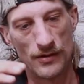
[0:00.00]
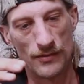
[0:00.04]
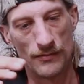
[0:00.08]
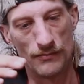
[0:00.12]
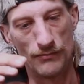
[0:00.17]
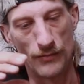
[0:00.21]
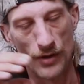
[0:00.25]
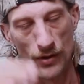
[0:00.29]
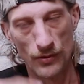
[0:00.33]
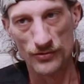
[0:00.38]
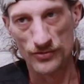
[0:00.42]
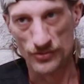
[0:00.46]

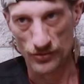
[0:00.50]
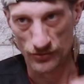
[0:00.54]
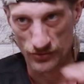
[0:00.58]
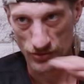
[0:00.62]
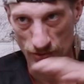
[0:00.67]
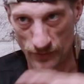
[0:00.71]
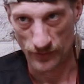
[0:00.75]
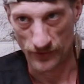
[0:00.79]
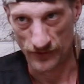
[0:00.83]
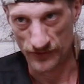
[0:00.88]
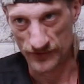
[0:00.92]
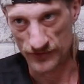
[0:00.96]
mulch on
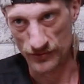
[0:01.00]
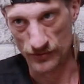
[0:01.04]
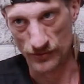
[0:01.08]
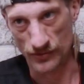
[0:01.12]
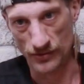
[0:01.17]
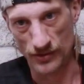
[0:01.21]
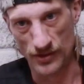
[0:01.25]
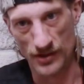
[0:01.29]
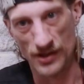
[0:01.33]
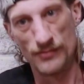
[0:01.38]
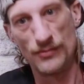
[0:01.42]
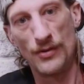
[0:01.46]
top of the
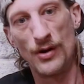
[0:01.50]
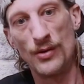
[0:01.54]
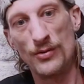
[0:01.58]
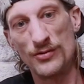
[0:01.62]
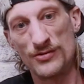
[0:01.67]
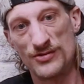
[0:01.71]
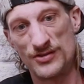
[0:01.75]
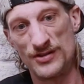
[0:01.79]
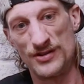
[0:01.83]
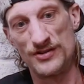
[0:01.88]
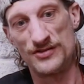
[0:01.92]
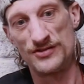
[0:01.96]
soil and the
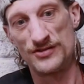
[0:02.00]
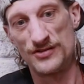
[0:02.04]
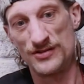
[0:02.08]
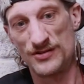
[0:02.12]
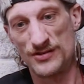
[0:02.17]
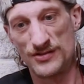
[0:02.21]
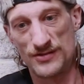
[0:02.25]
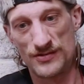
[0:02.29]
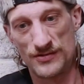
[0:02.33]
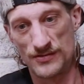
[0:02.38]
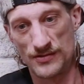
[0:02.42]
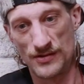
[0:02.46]
mulch is
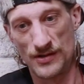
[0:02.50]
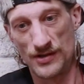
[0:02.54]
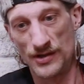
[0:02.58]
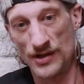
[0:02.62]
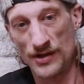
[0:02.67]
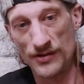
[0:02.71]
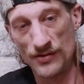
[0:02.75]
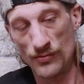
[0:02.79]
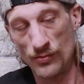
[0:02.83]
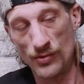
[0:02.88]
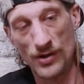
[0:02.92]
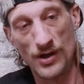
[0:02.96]
just
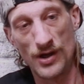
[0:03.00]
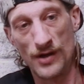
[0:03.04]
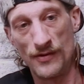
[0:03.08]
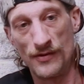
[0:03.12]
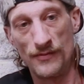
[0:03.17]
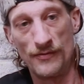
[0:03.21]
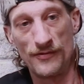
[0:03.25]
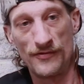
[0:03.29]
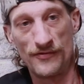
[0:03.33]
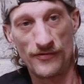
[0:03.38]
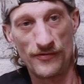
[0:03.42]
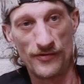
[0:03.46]
another
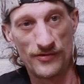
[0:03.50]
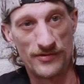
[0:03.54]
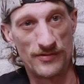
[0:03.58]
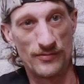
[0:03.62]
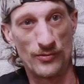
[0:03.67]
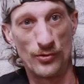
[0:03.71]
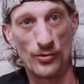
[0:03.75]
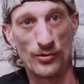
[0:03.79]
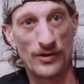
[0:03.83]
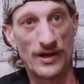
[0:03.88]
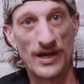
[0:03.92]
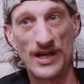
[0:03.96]
worm for
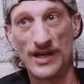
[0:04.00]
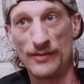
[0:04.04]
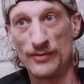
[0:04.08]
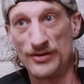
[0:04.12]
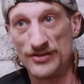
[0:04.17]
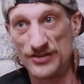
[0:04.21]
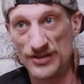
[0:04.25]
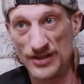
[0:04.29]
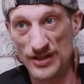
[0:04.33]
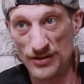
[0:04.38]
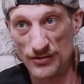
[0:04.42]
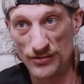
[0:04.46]
some organic
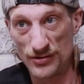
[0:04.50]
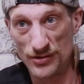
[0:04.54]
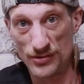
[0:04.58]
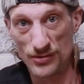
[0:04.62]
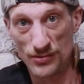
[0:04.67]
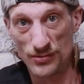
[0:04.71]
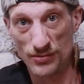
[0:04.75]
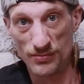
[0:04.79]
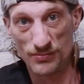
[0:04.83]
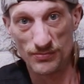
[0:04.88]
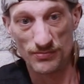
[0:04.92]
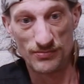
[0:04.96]

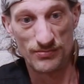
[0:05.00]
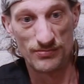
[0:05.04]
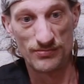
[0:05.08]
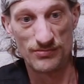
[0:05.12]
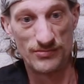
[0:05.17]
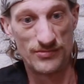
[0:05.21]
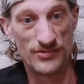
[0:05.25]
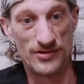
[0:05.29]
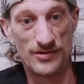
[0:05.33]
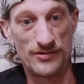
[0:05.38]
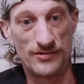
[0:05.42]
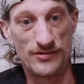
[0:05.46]
material
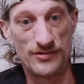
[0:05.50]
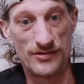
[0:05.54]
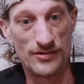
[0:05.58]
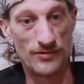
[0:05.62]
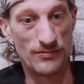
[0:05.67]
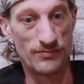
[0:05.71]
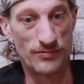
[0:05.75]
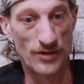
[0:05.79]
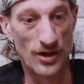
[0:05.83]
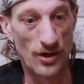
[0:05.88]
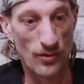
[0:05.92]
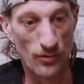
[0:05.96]

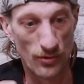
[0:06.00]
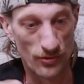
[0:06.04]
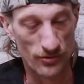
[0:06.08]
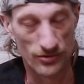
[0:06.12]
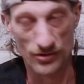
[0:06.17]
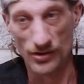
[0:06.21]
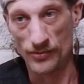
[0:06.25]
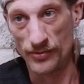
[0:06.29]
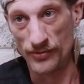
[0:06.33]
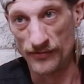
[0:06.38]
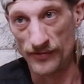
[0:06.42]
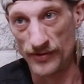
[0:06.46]
to go on
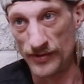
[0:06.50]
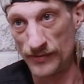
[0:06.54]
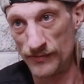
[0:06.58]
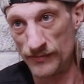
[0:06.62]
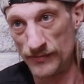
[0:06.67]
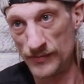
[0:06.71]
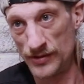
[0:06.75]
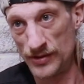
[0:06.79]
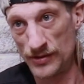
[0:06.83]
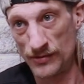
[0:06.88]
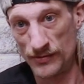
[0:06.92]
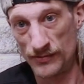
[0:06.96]
top of it.
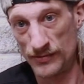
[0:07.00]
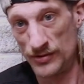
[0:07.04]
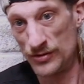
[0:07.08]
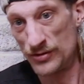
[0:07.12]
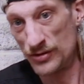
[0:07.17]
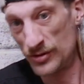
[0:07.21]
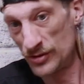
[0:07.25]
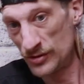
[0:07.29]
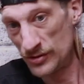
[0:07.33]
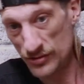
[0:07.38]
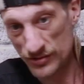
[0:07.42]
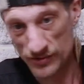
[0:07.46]
You know, you
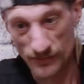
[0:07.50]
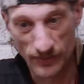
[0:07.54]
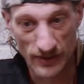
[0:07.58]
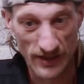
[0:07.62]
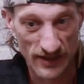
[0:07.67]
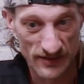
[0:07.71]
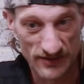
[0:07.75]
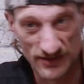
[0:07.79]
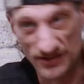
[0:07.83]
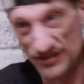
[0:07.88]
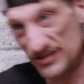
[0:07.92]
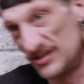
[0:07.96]
could use a
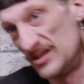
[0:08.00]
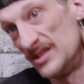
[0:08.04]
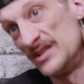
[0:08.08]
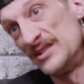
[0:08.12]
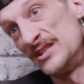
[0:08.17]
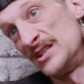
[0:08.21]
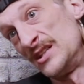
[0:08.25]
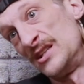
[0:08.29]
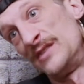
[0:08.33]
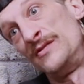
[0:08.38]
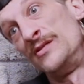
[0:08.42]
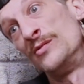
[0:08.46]
plastic
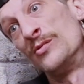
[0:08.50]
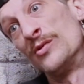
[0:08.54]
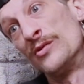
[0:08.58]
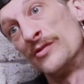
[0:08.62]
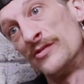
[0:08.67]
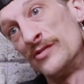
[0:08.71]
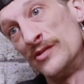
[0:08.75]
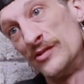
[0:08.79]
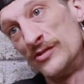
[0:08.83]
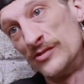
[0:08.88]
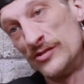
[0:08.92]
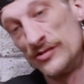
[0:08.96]
sheeting if you
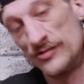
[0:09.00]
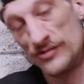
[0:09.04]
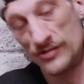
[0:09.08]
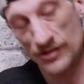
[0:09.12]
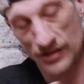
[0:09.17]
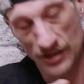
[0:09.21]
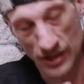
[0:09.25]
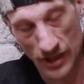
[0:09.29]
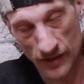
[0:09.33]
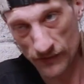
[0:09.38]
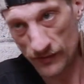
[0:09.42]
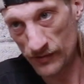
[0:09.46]
wanted, just to
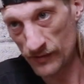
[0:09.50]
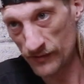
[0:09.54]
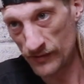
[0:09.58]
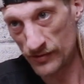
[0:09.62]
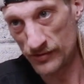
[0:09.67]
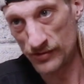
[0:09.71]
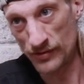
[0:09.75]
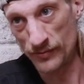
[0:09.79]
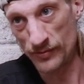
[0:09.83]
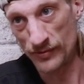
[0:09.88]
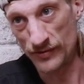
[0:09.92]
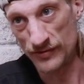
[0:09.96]
cover off
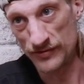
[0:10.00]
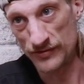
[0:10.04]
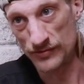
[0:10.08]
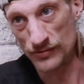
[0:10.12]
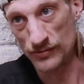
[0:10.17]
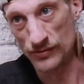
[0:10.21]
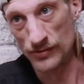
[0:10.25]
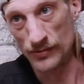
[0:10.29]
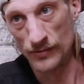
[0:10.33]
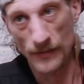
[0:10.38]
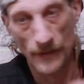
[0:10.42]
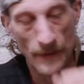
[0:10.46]
the top of the
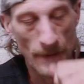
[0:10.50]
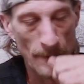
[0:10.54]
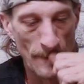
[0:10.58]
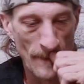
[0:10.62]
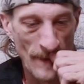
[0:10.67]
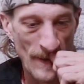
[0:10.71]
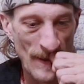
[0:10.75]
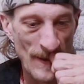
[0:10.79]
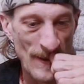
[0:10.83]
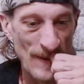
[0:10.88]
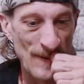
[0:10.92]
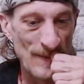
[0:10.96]
soil.
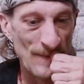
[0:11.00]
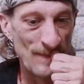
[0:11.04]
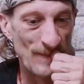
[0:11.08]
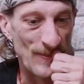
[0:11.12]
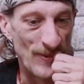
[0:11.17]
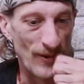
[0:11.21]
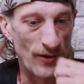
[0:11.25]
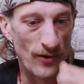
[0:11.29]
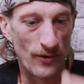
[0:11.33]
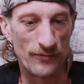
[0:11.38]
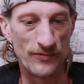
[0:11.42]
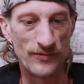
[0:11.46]

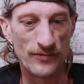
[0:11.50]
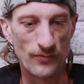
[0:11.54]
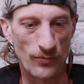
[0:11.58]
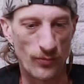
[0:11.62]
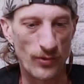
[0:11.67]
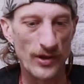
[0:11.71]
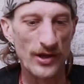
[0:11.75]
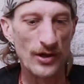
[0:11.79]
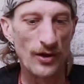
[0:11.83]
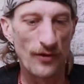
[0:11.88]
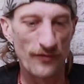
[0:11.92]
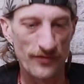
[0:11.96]
But
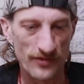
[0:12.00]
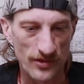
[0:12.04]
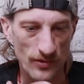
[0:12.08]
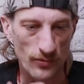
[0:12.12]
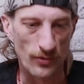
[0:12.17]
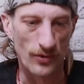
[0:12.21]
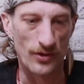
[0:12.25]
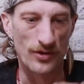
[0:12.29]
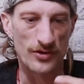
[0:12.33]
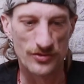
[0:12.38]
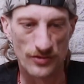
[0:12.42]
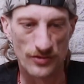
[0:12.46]
we obviously want to